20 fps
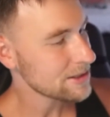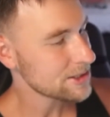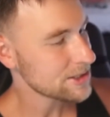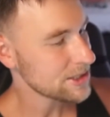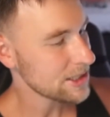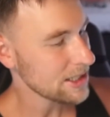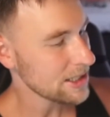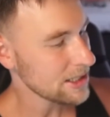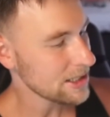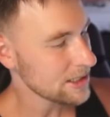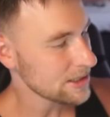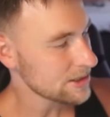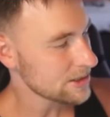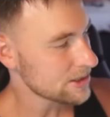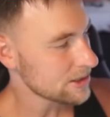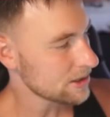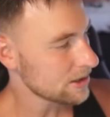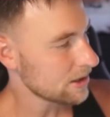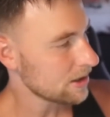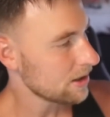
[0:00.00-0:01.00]
scenes
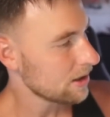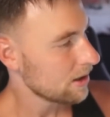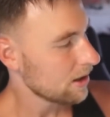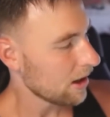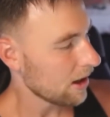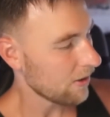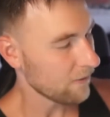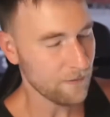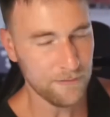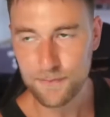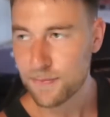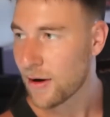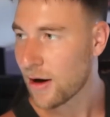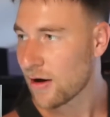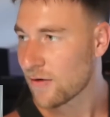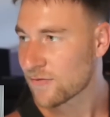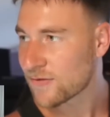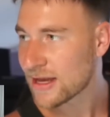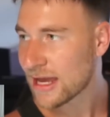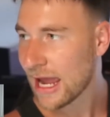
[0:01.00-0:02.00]

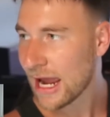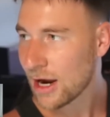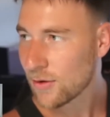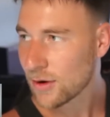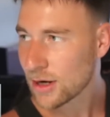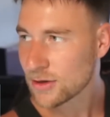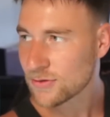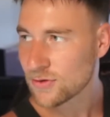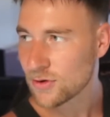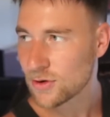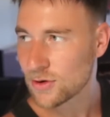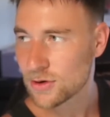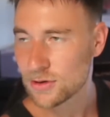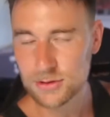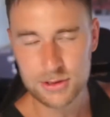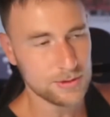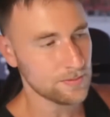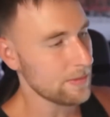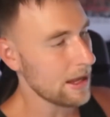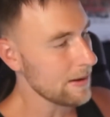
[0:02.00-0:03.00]
of characters.
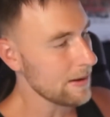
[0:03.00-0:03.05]
Maybe